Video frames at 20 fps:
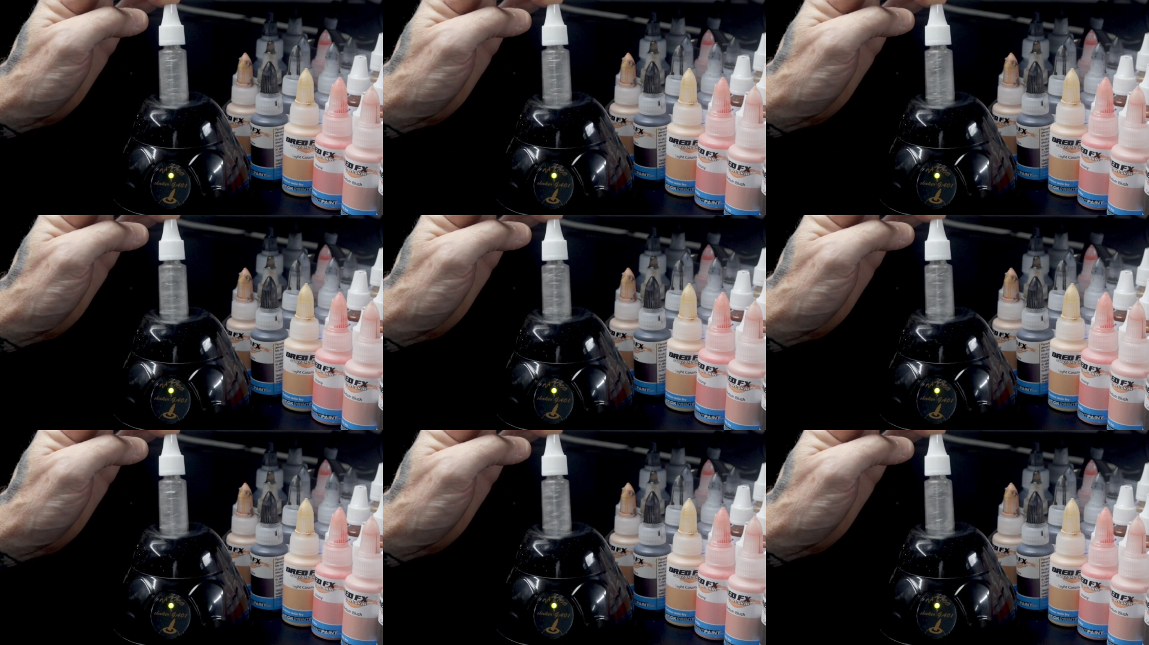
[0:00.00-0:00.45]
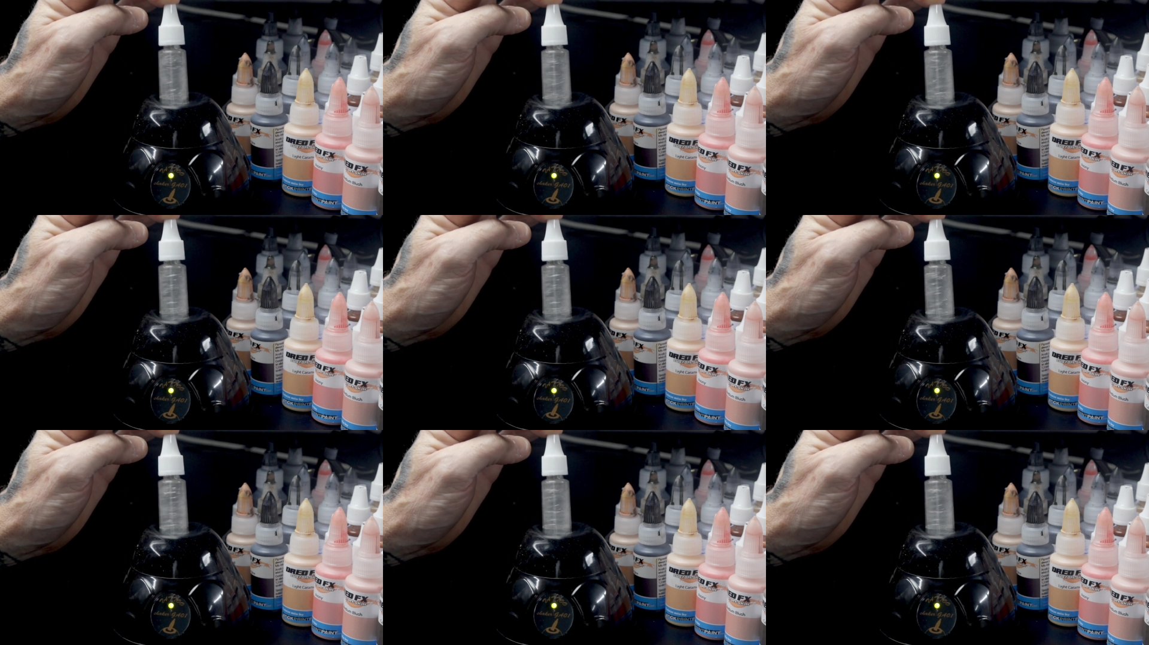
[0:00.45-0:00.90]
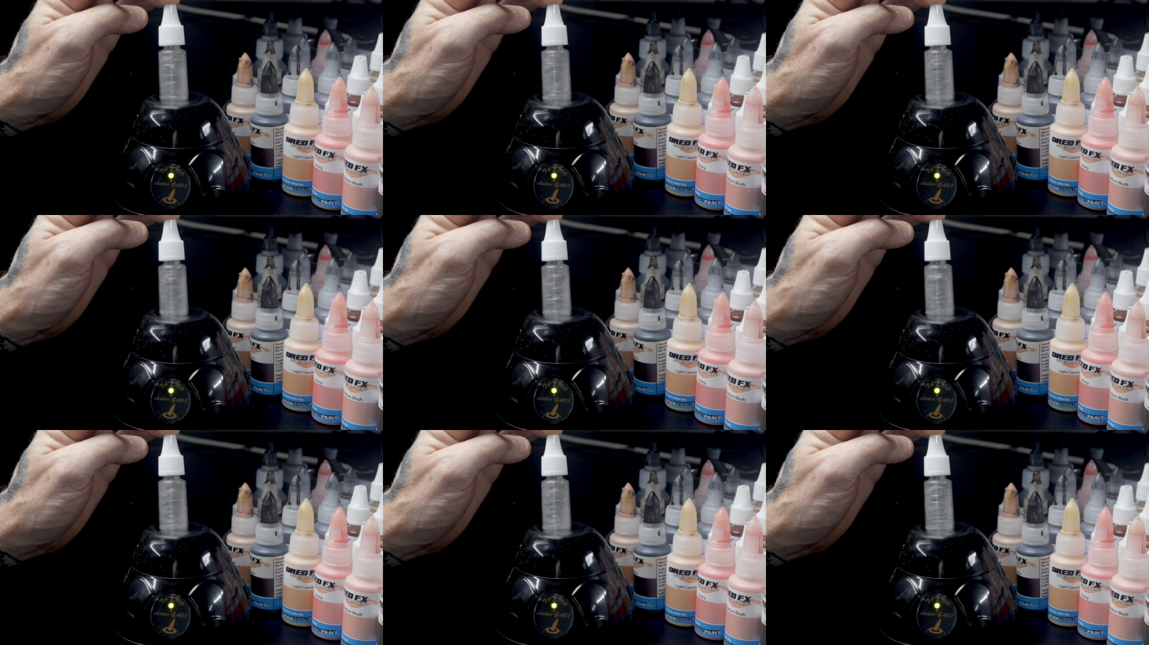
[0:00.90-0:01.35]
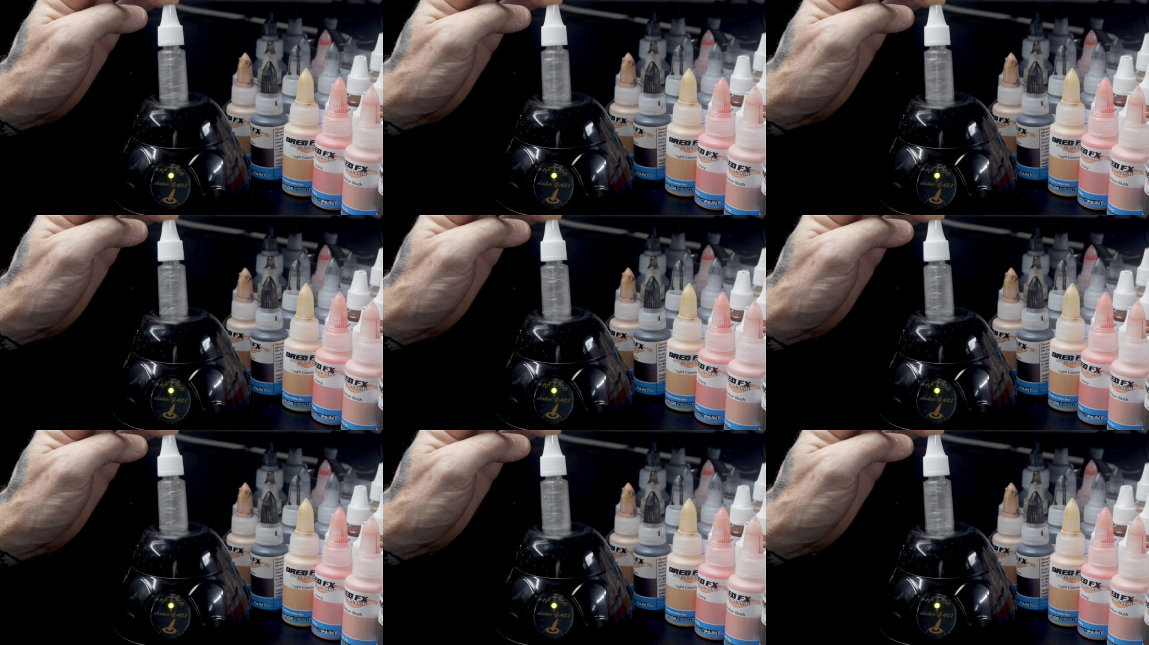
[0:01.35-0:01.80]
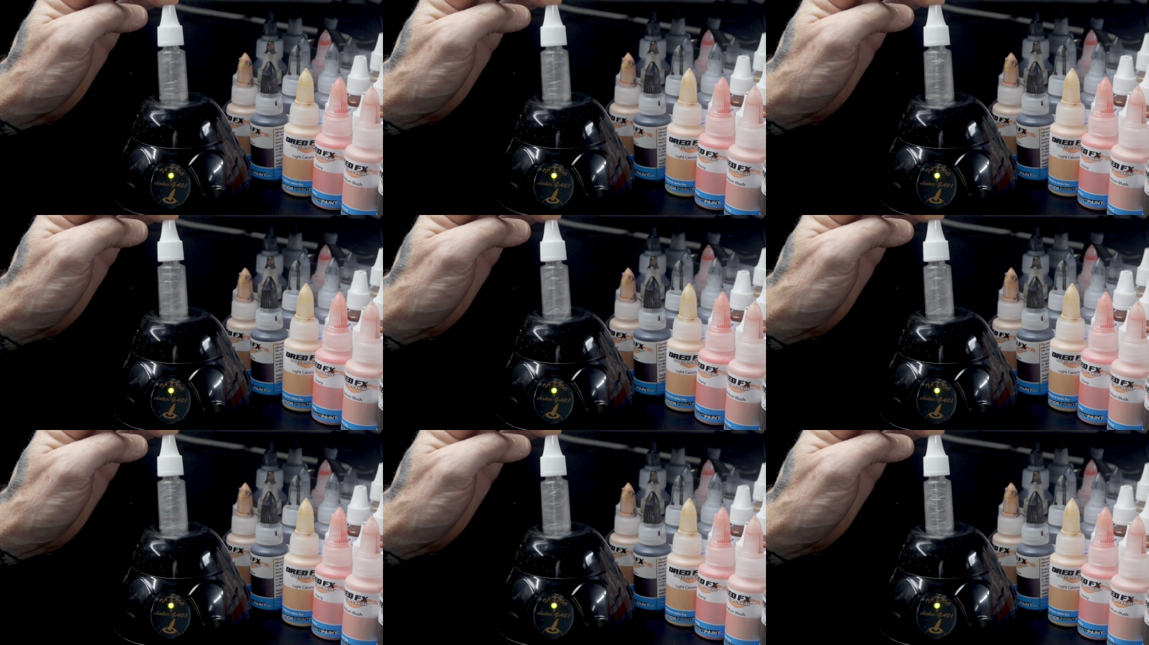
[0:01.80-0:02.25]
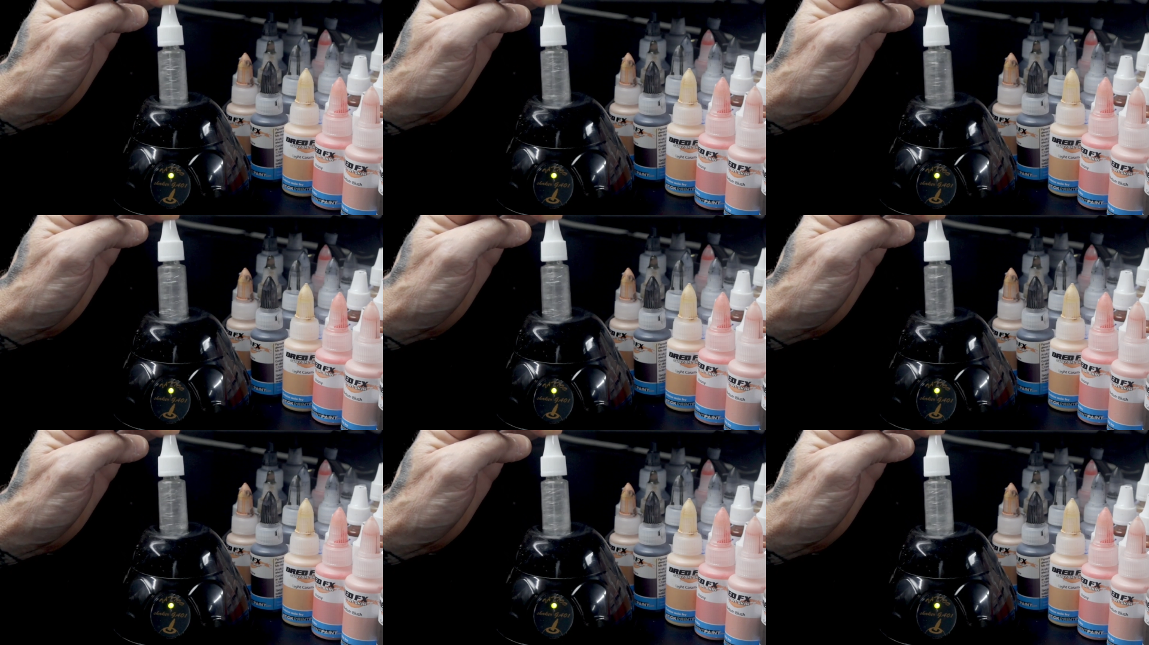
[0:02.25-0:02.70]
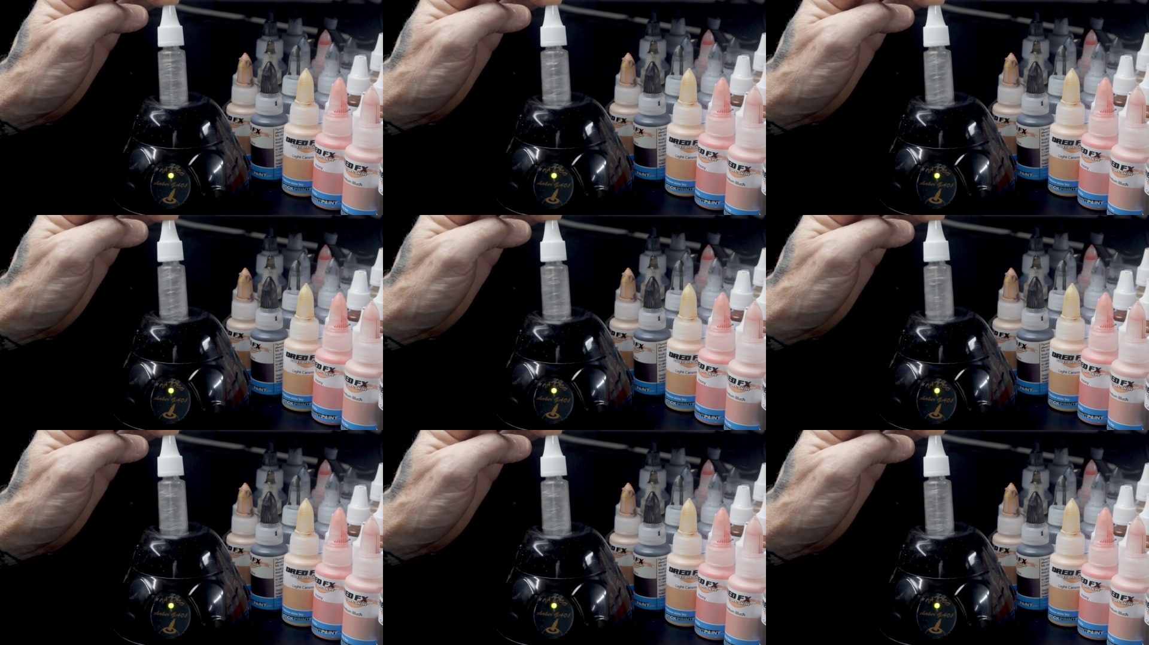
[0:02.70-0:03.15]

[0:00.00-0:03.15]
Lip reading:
No face is visible, so there are no lips to read.